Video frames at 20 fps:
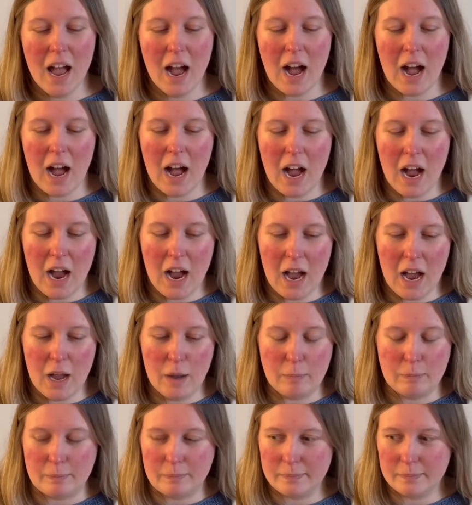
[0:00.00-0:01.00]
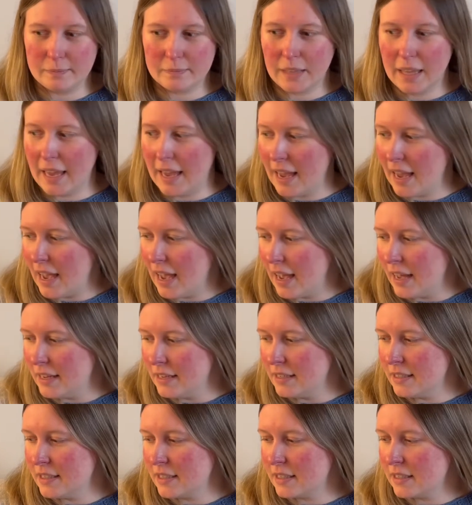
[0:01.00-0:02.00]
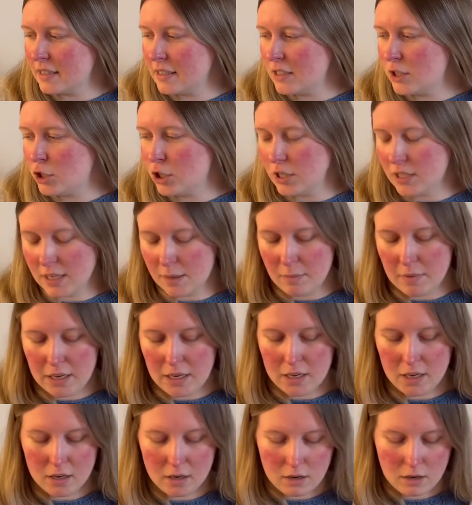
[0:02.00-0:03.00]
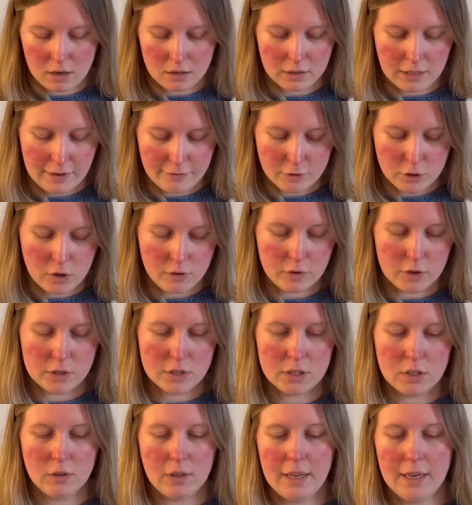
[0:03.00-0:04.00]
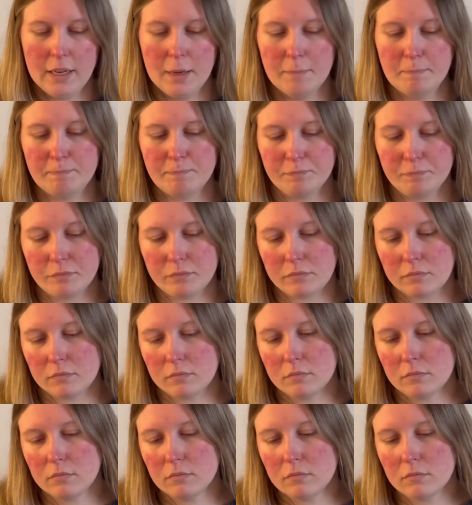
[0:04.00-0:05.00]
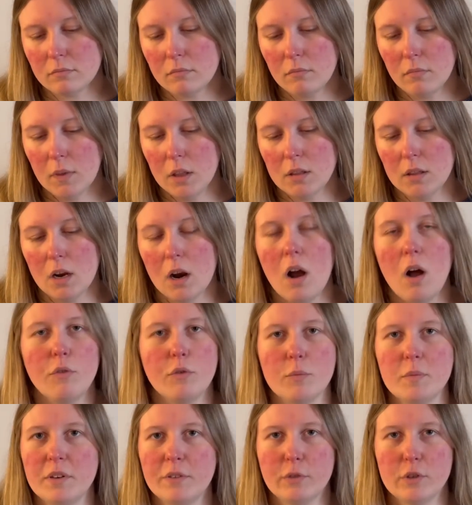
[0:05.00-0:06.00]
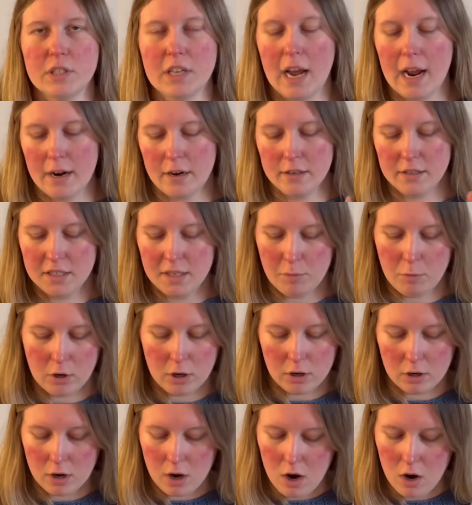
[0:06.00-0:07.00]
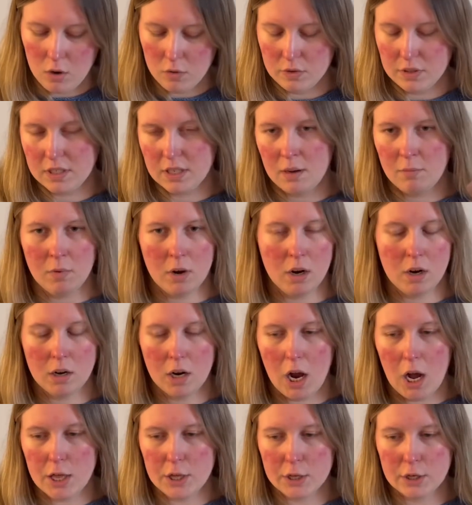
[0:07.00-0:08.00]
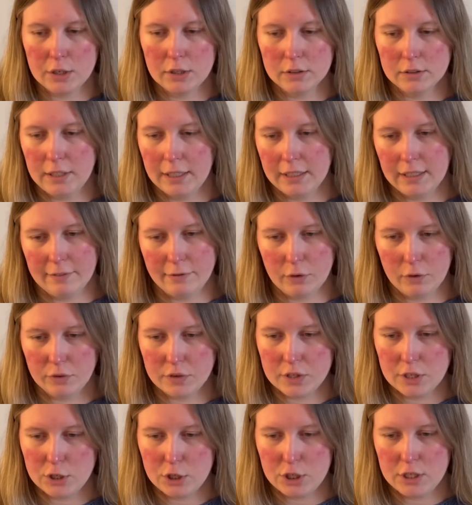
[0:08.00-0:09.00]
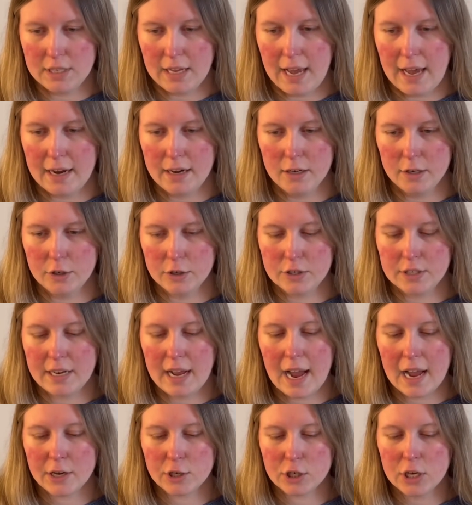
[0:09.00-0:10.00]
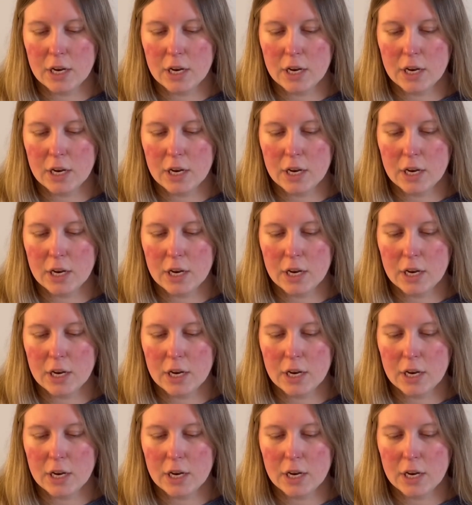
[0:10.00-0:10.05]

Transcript: And she sent me her leftovers, so like they're all from different dyers. Some are her own, some are other like leftovers that she's had in her stash.